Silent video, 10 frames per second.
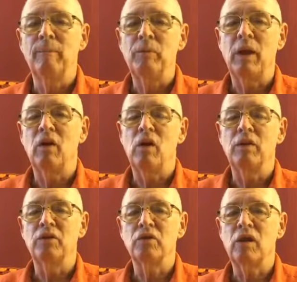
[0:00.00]
and all
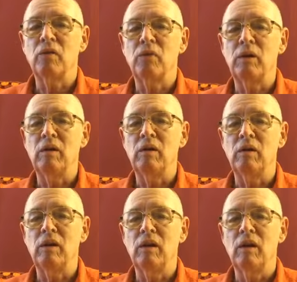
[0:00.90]
the stuff we do,
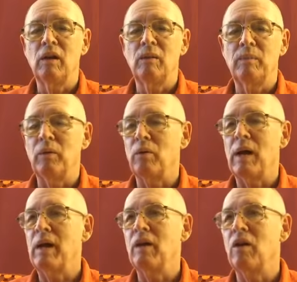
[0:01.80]
and been
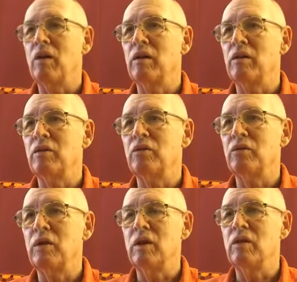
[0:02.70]
writing articles
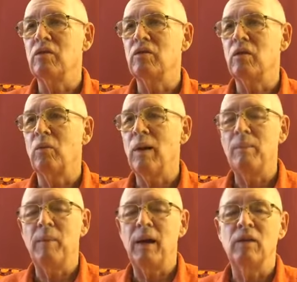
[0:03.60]
for years on
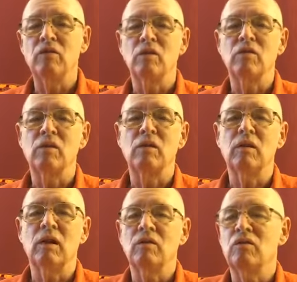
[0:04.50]
web pages, and